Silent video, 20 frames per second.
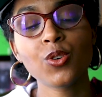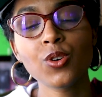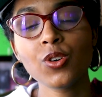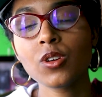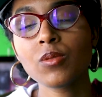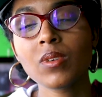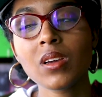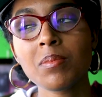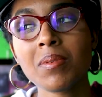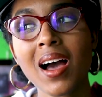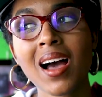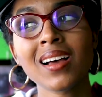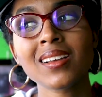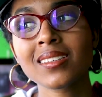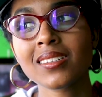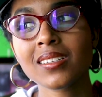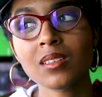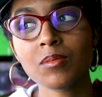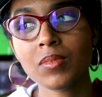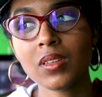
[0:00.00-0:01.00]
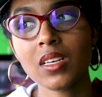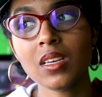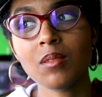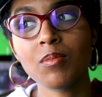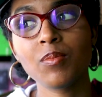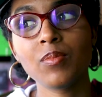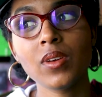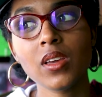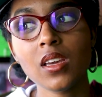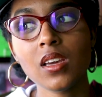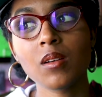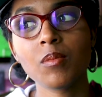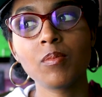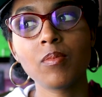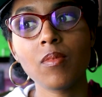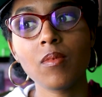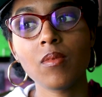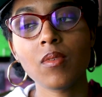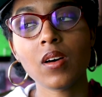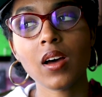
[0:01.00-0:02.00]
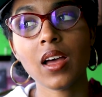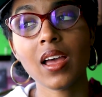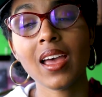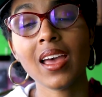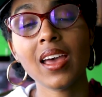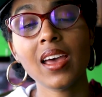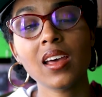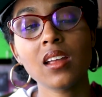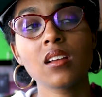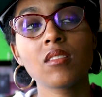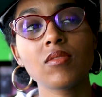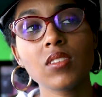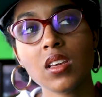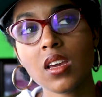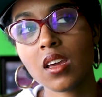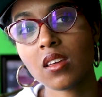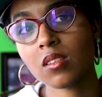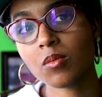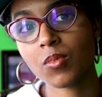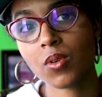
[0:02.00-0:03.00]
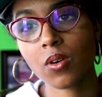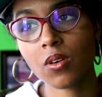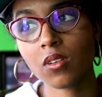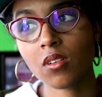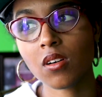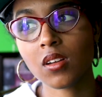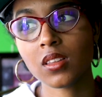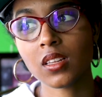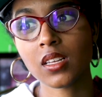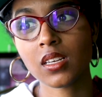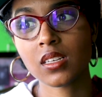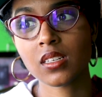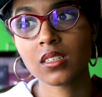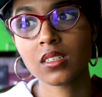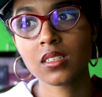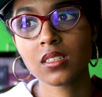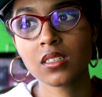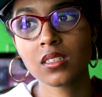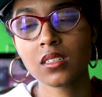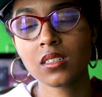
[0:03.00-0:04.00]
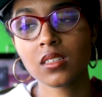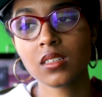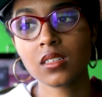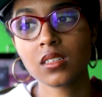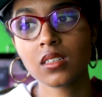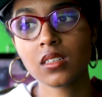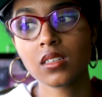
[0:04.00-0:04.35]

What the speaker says: could we possibly be ahead of the 8th ball on this,